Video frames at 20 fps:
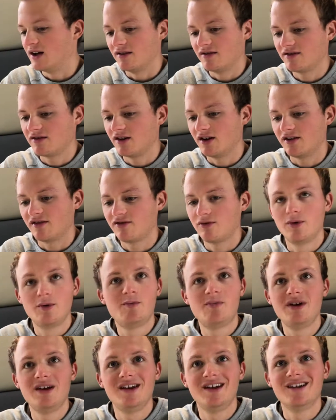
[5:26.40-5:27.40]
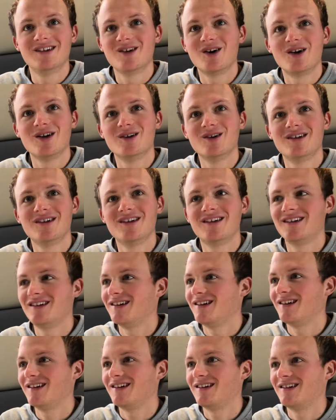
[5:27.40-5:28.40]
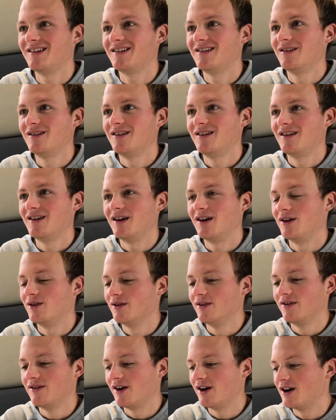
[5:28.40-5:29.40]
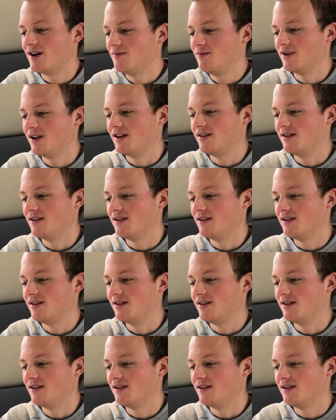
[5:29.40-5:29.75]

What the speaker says: starts repeating it all the time,